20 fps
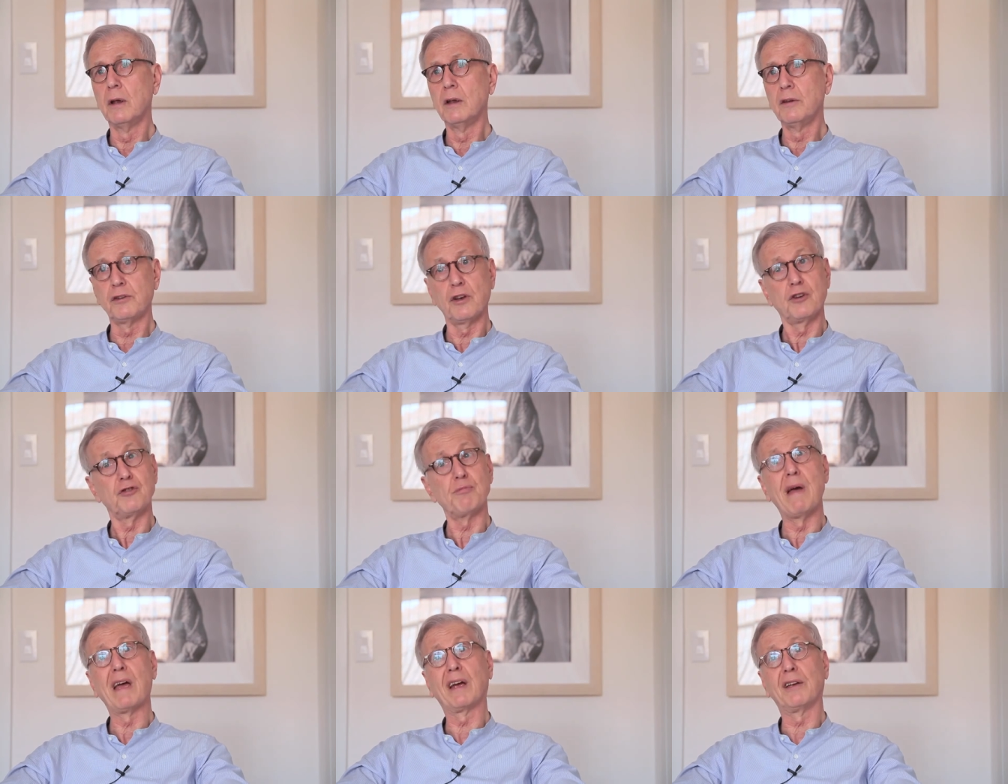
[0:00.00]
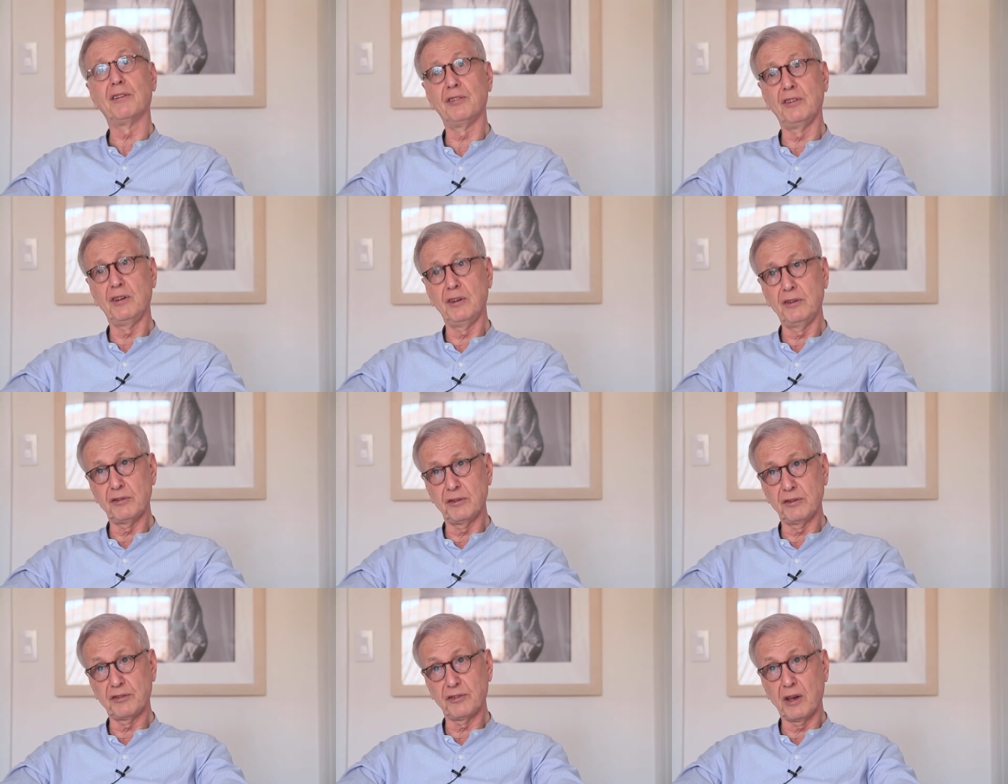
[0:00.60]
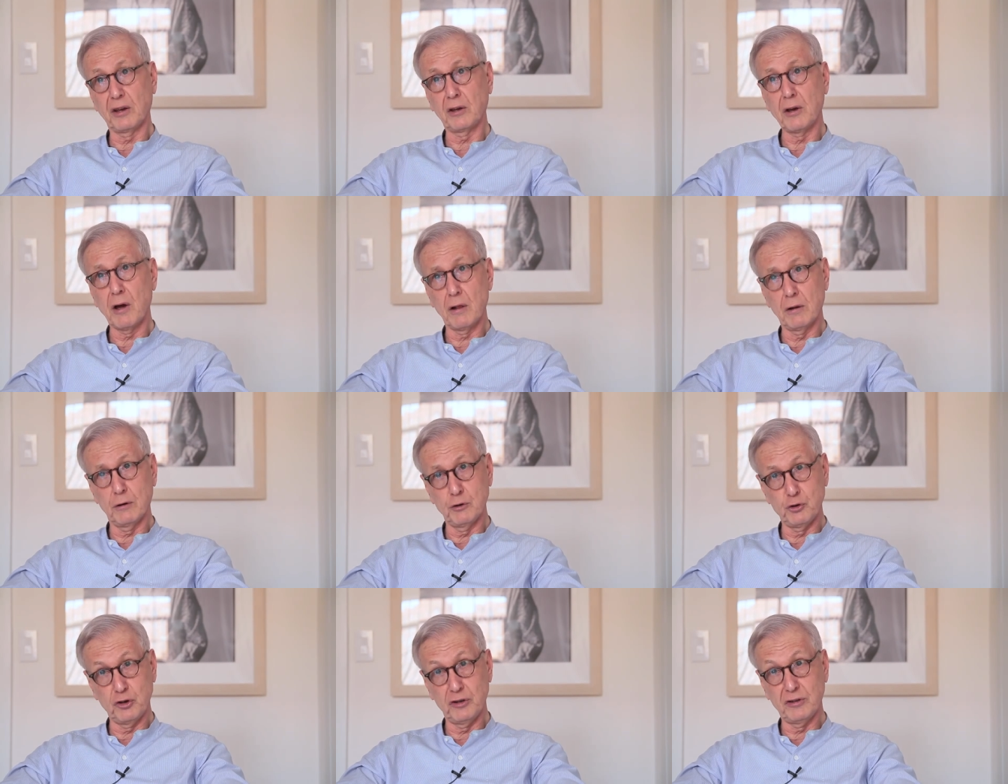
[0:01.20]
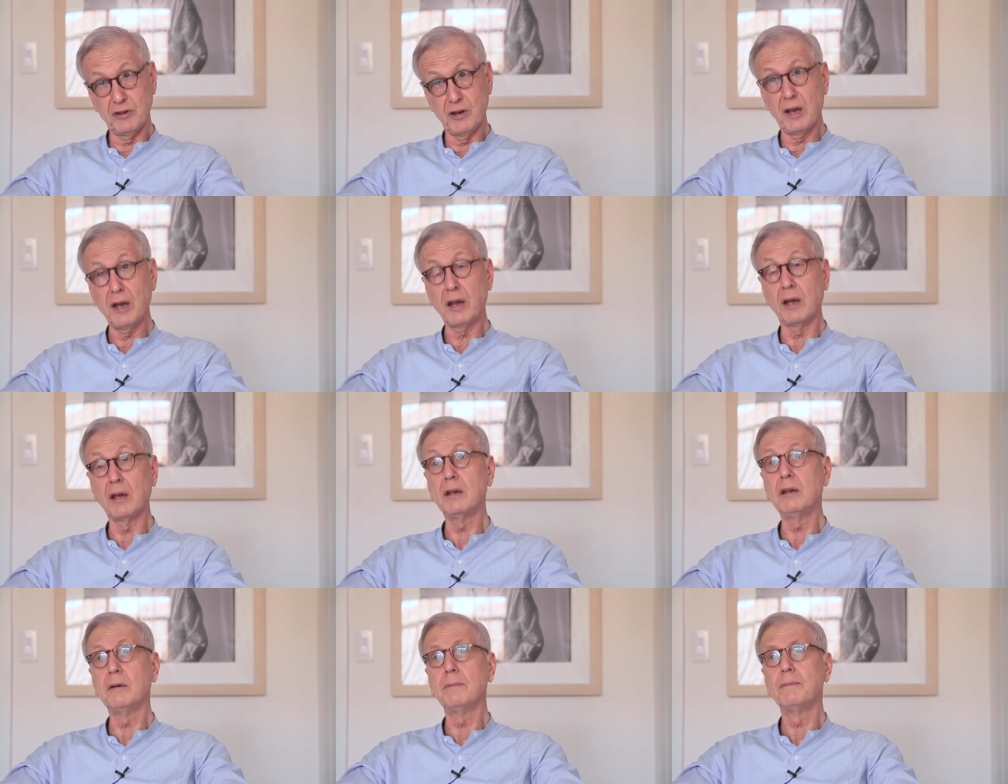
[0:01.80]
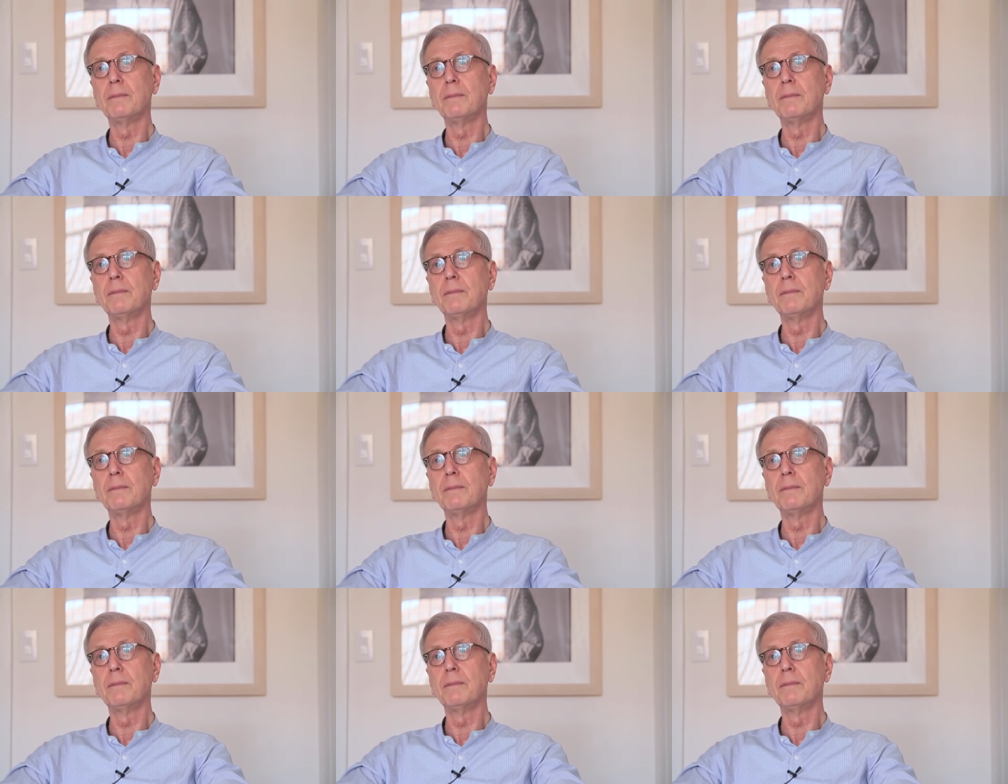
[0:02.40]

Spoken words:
such magazines as Psychology Today